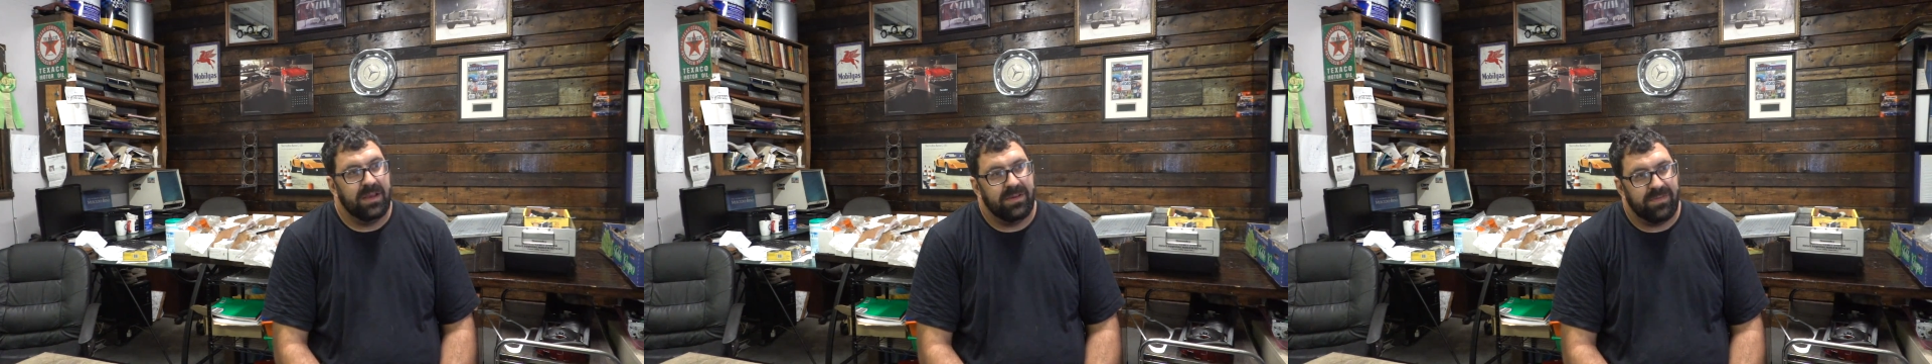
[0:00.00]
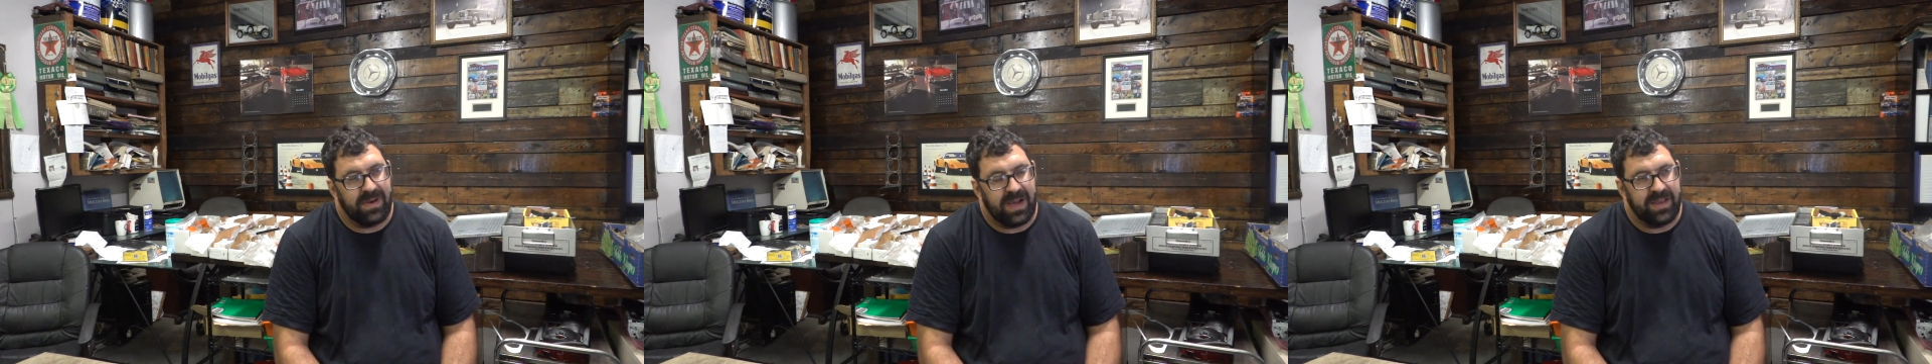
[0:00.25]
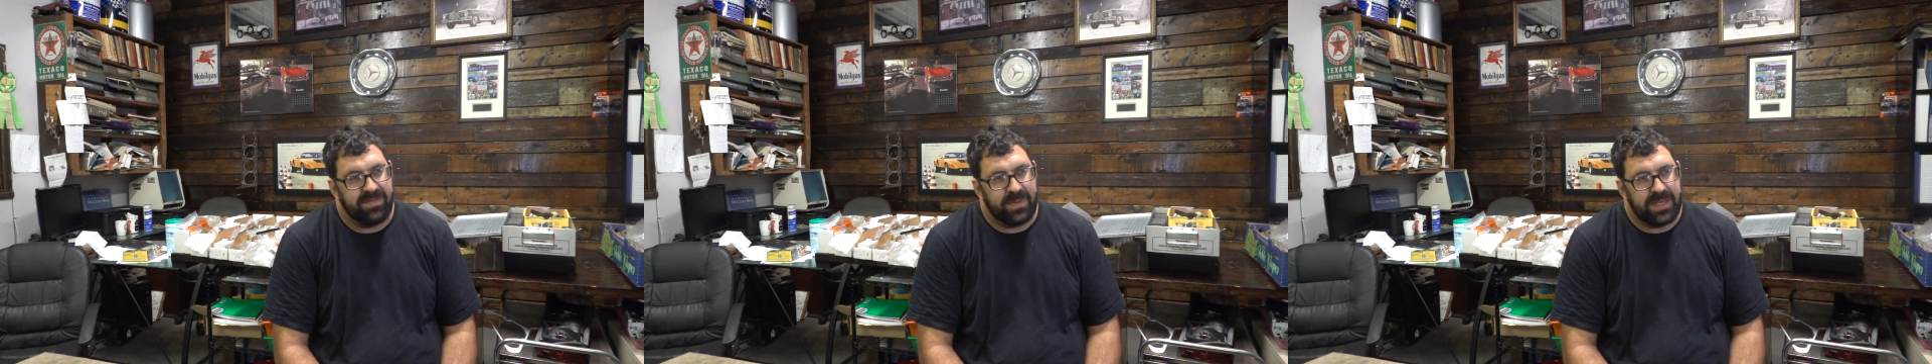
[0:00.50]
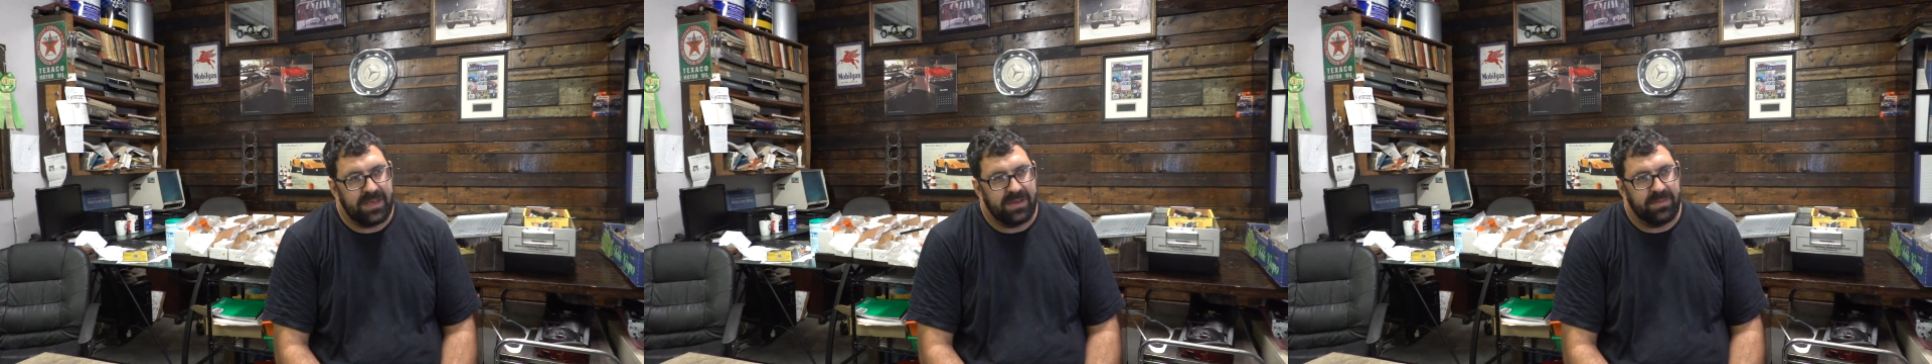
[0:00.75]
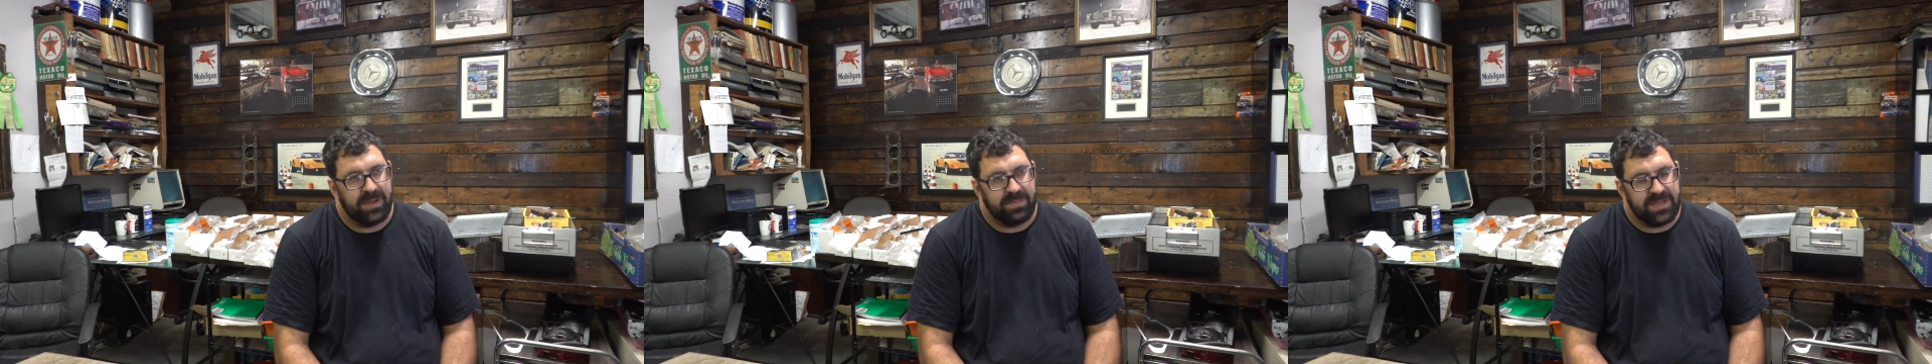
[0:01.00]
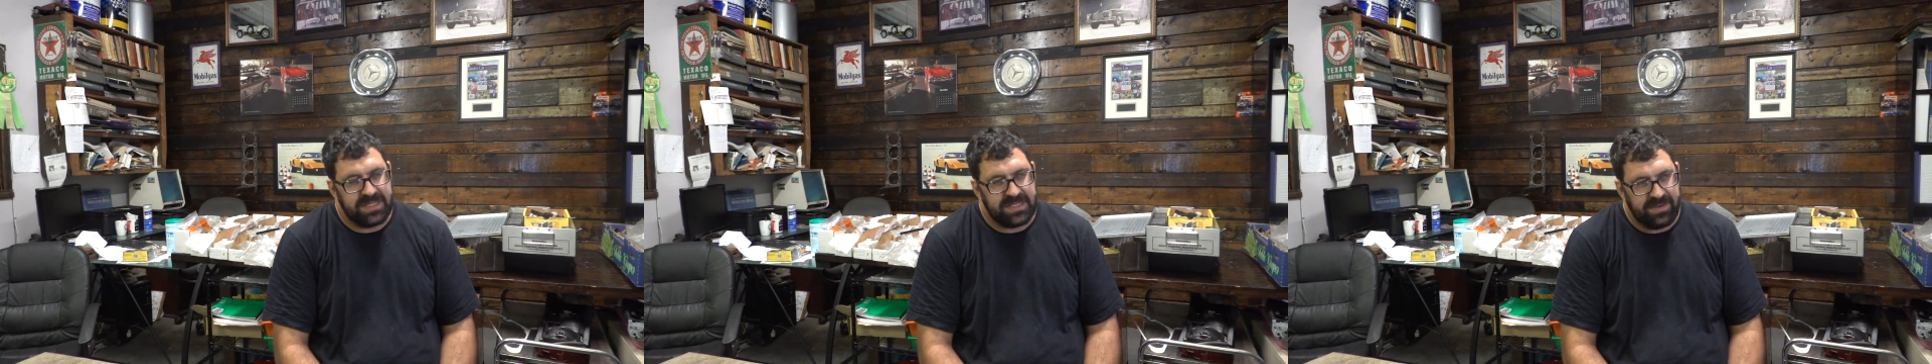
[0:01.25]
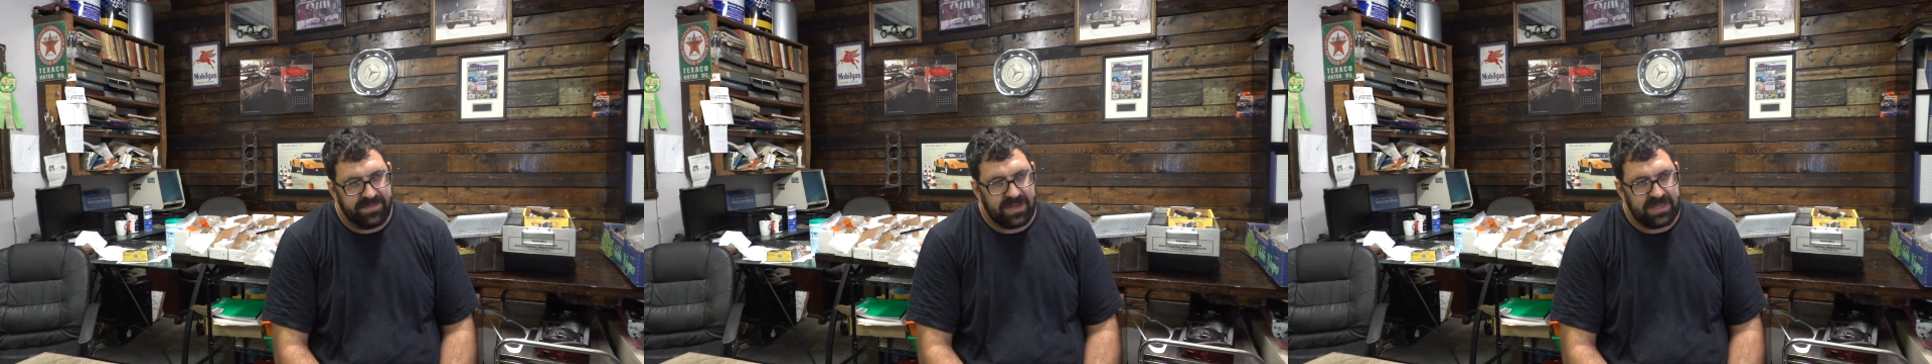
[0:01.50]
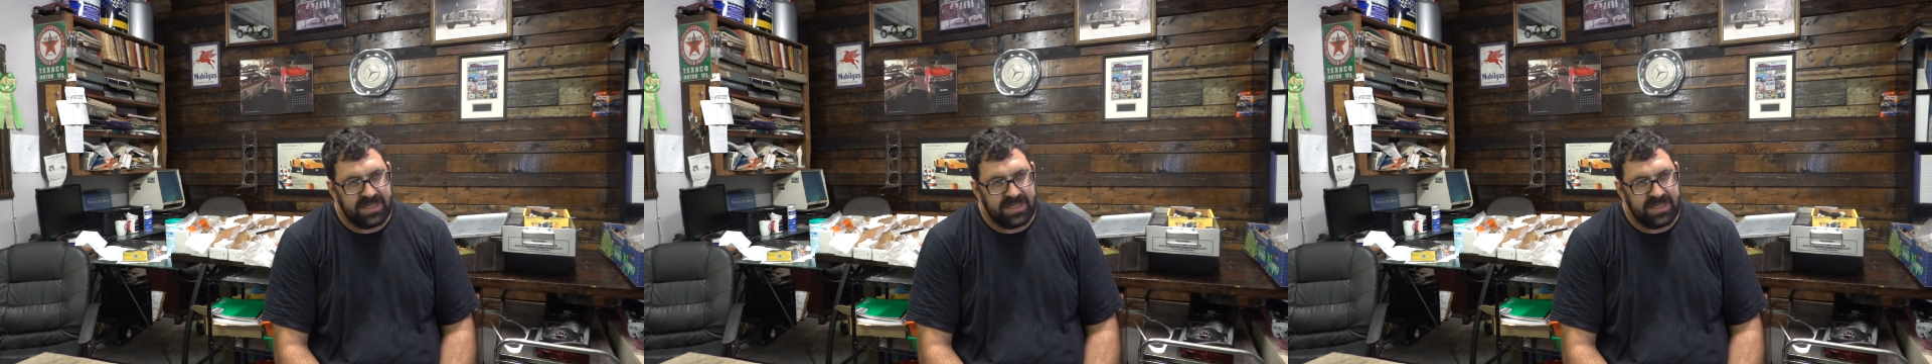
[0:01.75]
5 p.m. Pacific